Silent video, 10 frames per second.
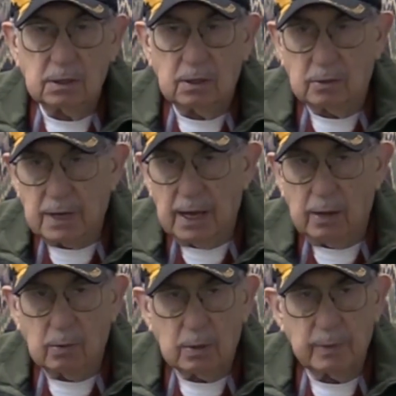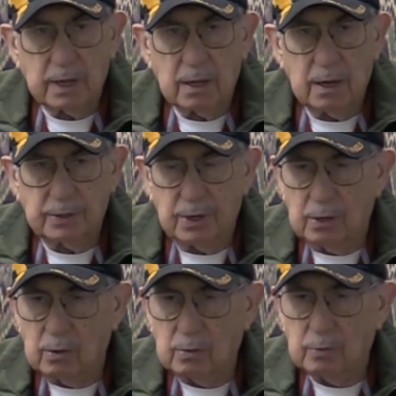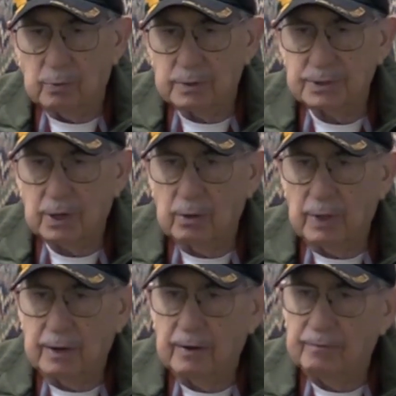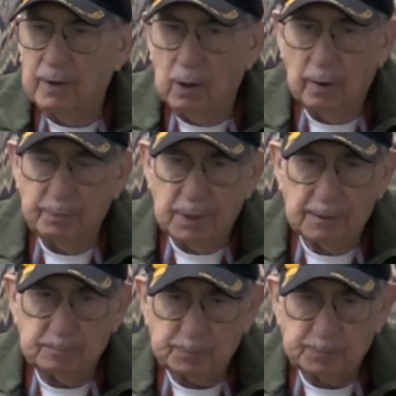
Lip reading: okay, what are we gonna do? So they developed,